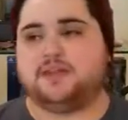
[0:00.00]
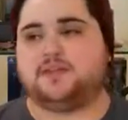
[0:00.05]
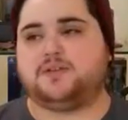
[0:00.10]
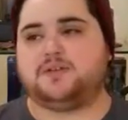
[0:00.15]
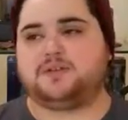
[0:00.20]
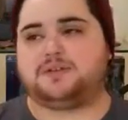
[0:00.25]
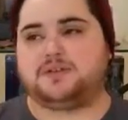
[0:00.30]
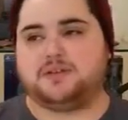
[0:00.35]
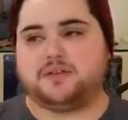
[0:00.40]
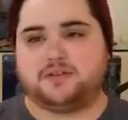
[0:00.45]
He
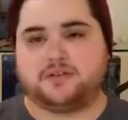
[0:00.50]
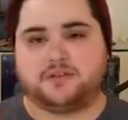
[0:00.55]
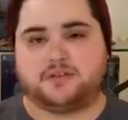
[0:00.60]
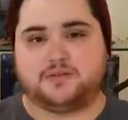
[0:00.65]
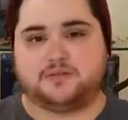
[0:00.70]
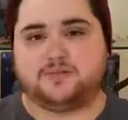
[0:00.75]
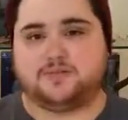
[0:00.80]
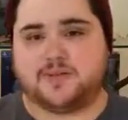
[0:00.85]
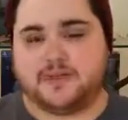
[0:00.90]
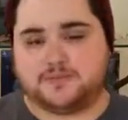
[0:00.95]
also did
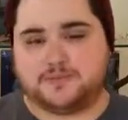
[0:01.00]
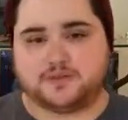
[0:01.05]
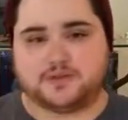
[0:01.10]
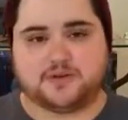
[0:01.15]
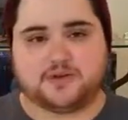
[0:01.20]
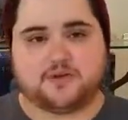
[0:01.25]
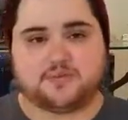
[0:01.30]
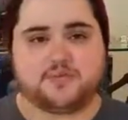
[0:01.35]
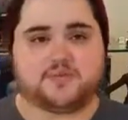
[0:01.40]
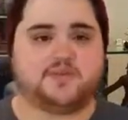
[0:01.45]
other famous
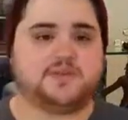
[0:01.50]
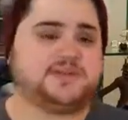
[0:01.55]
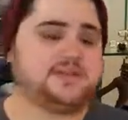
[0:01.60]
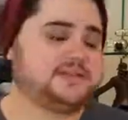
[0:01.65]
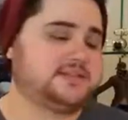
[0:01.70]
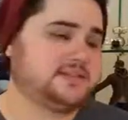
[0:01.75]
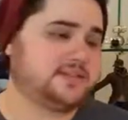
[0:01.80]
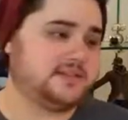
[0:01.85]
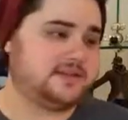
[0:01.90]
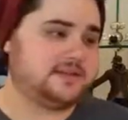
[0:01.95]
horror
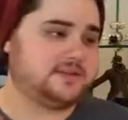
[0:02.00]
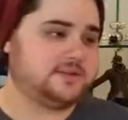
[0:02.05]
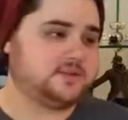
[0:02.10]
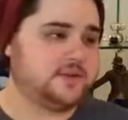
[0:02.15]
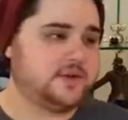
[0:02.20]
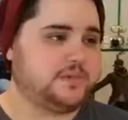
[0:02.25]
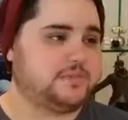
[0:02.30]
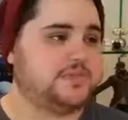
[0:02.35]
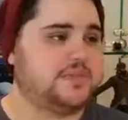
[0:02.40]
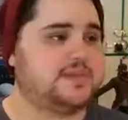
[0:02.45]
movies like
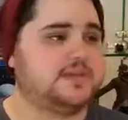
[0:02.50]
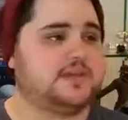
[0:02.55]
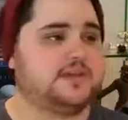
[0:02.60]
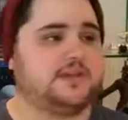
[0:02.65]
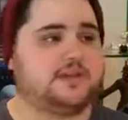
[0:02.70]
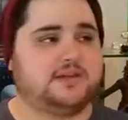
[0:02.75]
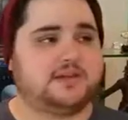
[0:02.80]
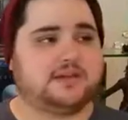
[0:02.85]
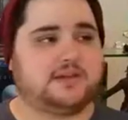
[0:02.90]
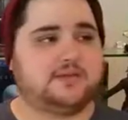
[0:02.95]
Swamp
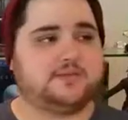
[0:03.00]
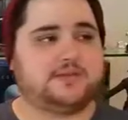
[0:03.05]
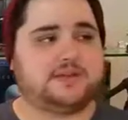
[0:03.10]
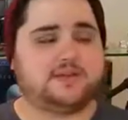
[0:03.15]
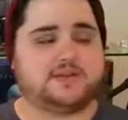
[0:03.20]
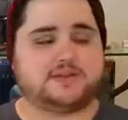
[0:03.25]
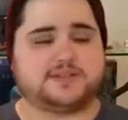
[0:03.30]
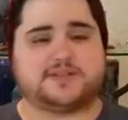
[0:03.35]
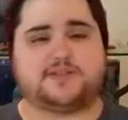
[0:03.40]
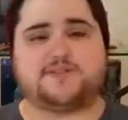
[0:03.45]
Thing, The
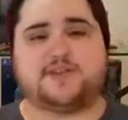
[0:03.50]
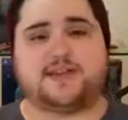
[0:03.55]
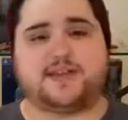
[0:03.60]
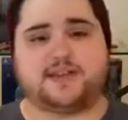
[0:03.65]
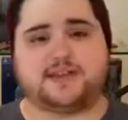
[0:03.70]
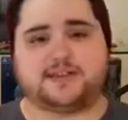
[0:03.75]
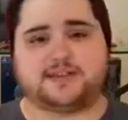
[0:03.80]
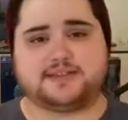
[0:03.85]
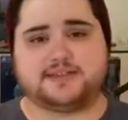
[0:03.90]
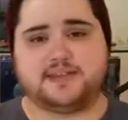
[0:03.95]
Hills Have
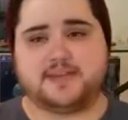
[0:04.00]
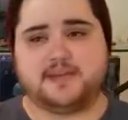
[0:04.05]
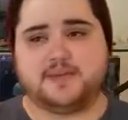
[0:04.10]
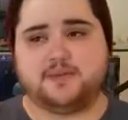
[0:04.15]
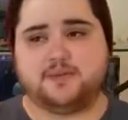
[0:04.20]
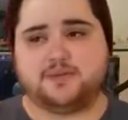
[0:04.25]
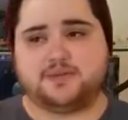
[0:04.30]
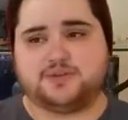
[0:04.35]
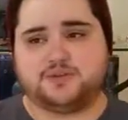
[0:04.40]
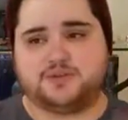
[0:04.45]
Eyes,
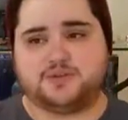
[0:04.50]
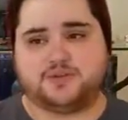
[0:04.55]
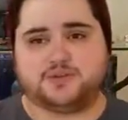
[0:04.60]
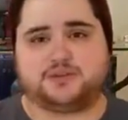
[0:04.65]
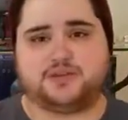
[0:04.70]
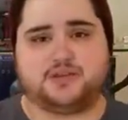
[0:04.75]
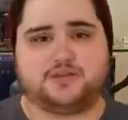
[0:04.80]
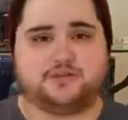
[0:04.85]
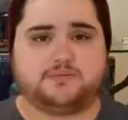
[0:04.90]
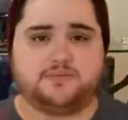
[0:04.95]
which of
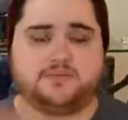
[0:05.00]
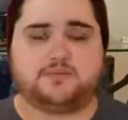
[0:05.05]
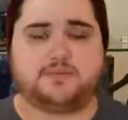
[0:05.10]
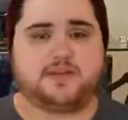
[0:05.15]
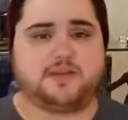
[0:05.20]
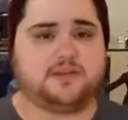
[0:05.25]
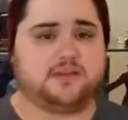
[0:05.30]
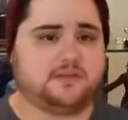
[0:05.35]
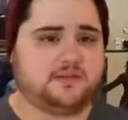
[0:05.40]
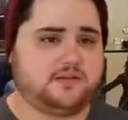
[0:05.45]
course got a
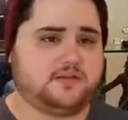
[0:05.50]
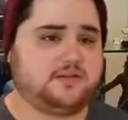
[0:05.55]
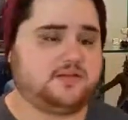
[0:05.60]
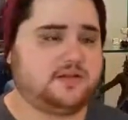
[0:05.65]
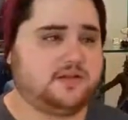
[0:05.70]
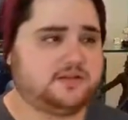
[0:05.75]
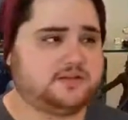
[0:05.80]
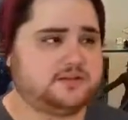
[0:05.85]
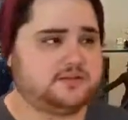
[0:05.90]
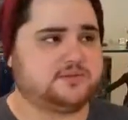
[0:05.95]
remake
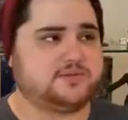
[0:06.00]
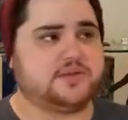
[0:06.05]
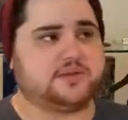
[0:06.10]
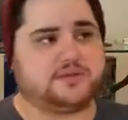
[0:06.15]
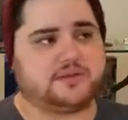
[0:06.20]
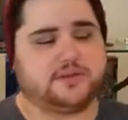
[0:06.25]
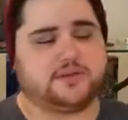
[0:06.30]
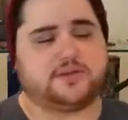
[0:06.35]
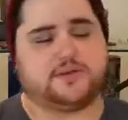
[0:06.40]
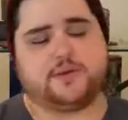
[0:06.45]
not too
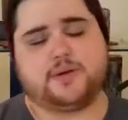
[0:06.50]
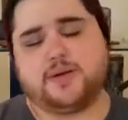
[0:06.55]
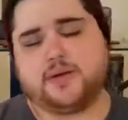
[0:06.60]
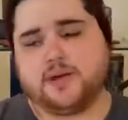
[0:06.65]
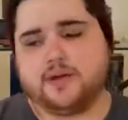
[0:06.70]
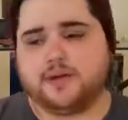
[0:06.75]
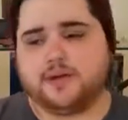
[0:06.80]
long ago.